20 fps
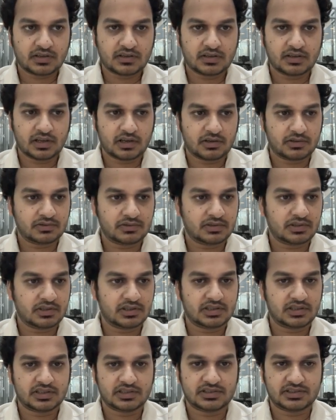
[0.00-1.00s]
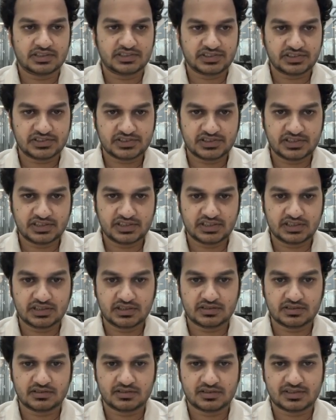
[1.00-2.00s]
Now this is
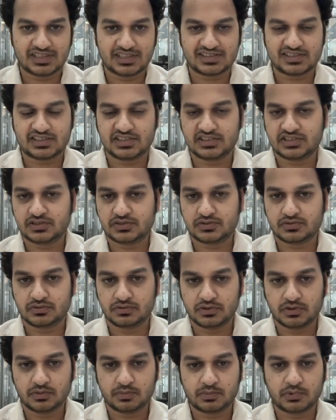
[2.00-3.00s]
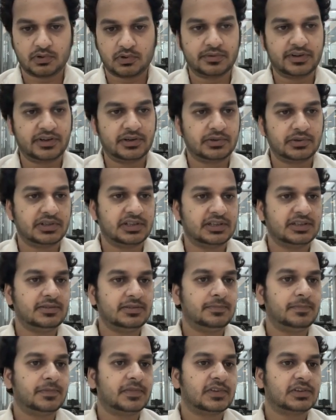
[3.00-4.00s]
the TestCase Studio Pro window here.
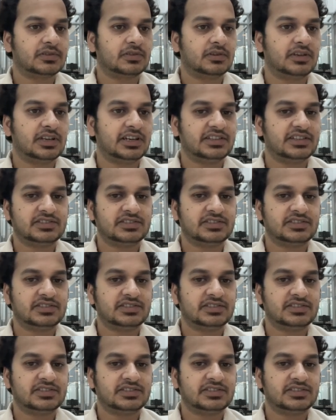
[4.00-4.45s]
So let